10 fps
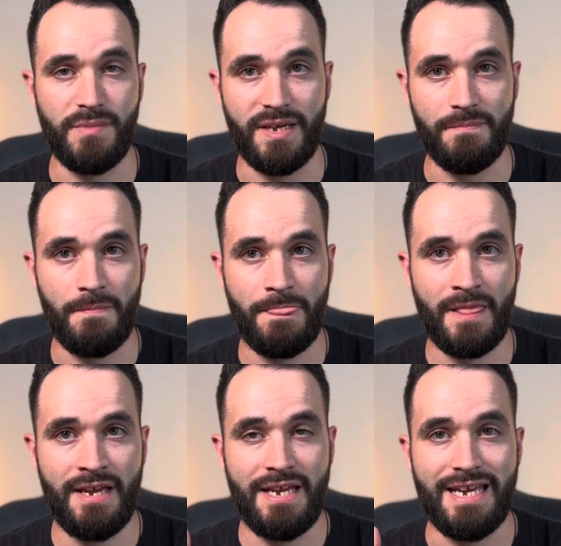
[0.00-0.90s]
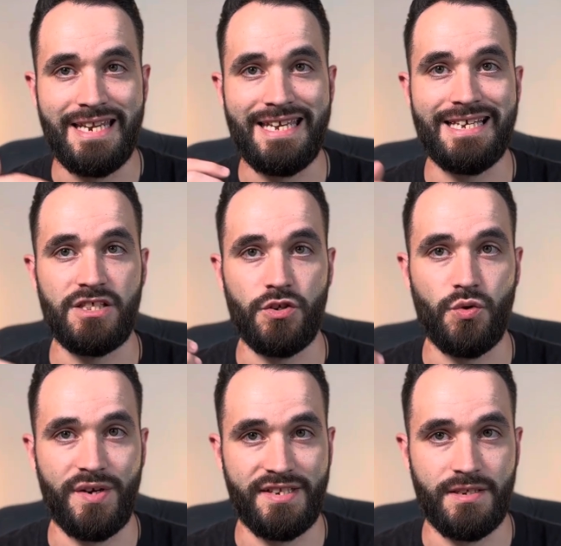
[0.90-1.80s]
me, and he has
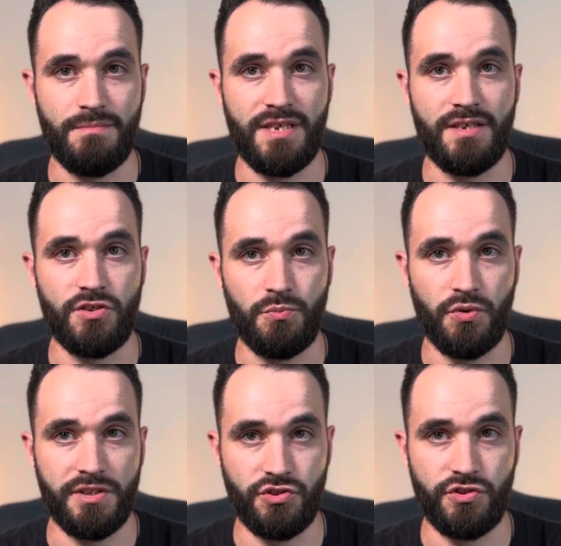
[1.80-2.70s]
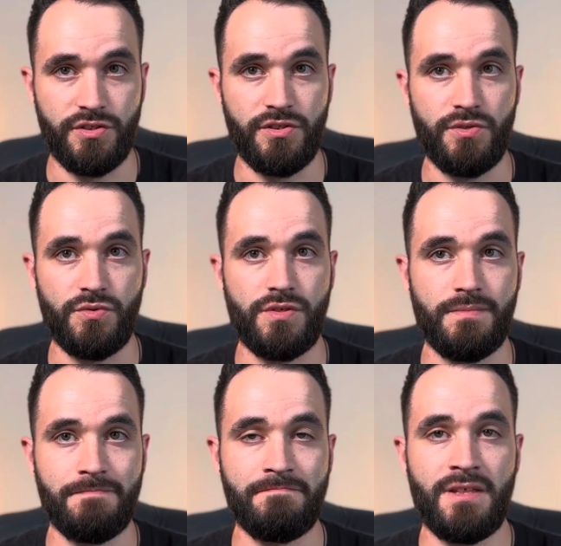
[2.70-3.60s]
anointed me to preach good news.
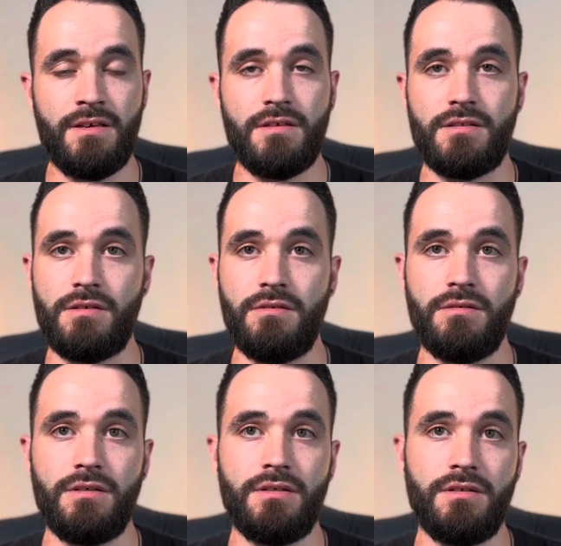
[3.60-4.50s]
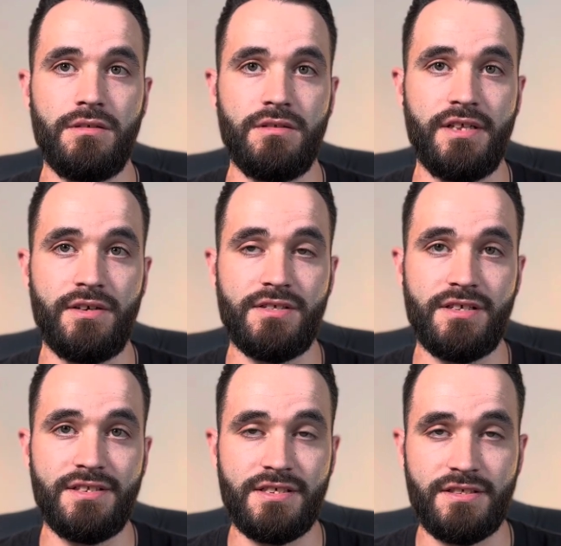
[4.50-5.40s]
So there is a
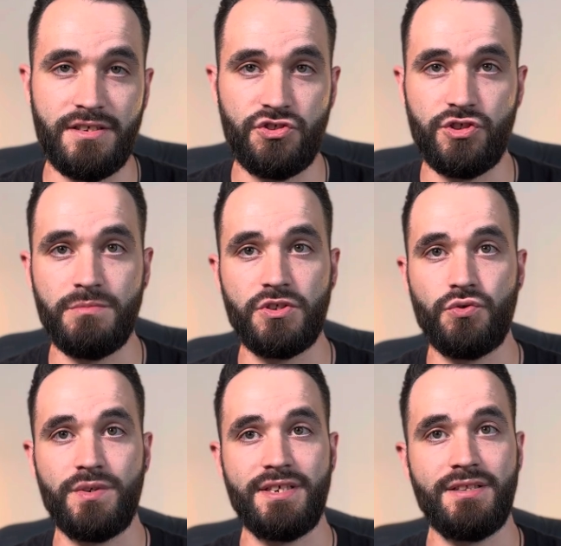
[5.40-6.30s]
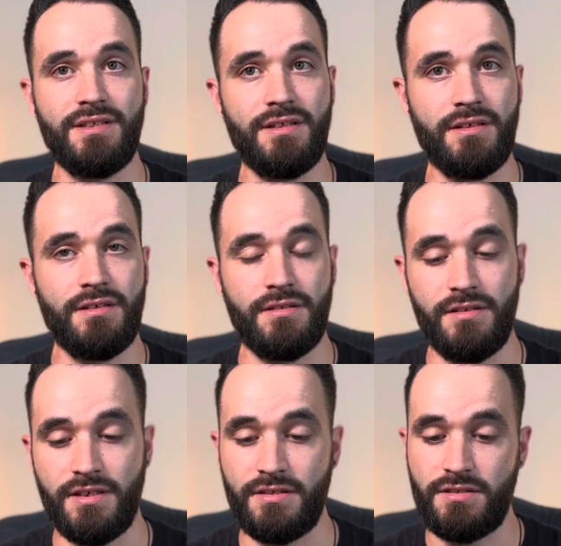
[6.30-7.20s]
distinction between
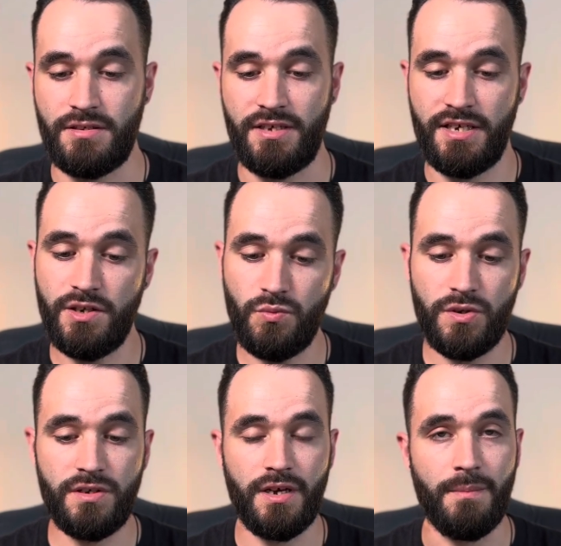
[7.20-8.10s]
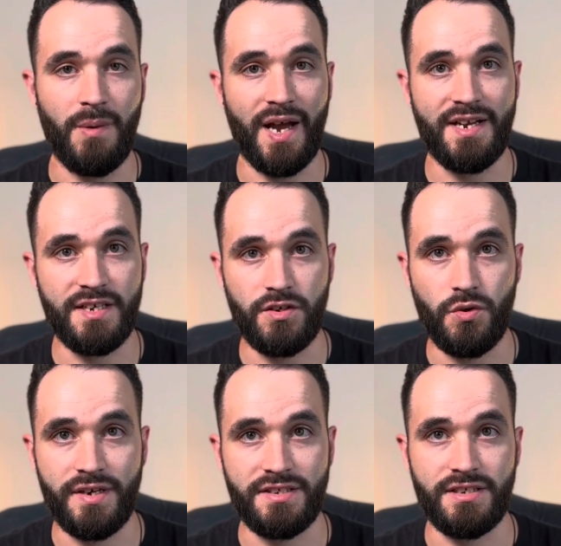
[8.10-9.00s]
this inward abiding
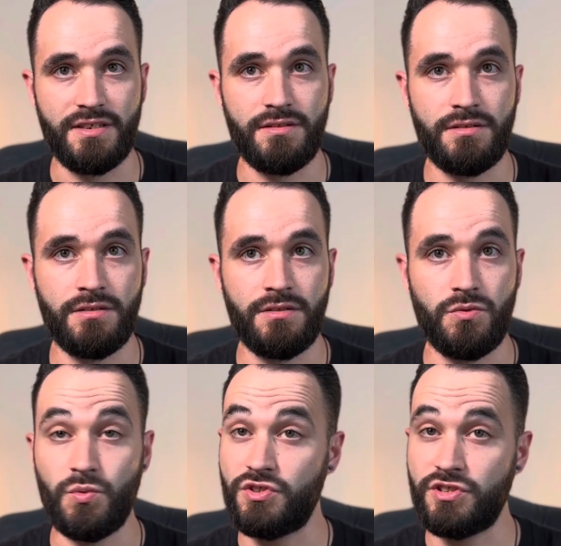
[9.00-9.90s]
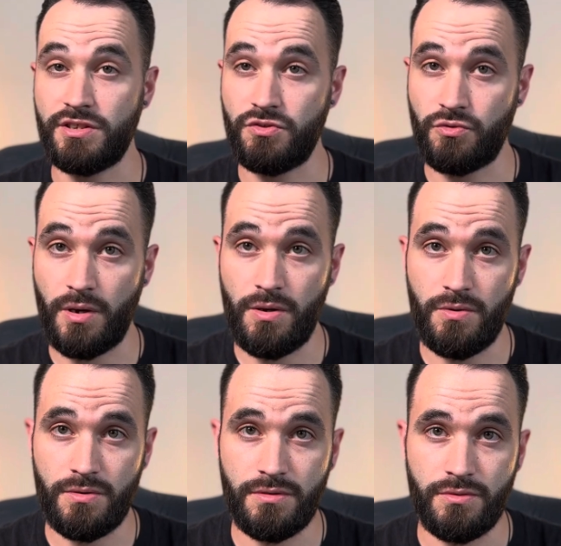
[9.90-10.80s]
anointing, which can
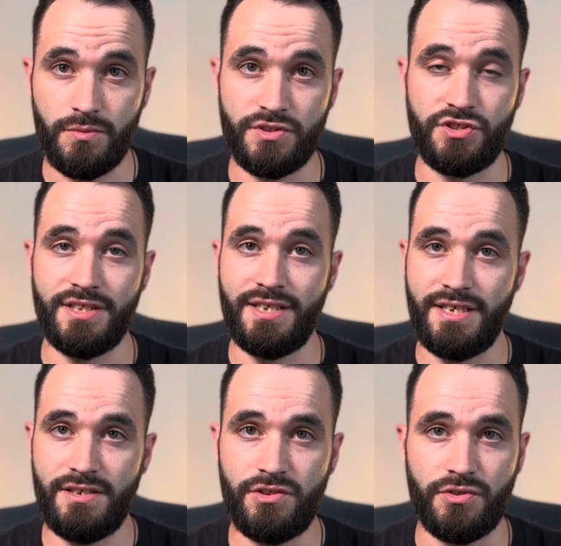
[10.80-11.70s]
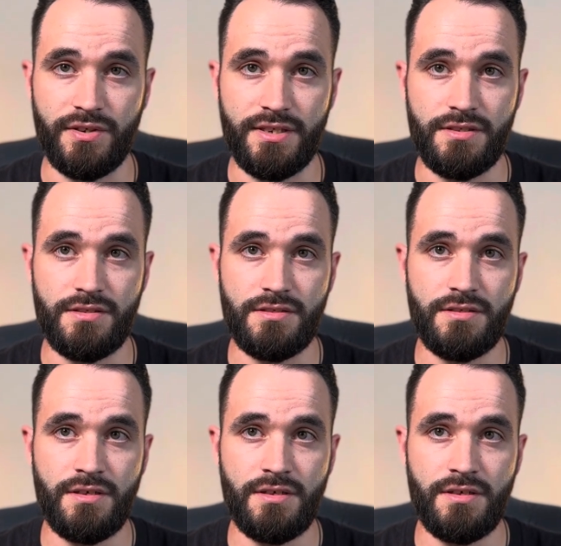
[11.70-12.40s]
grow, which can increase,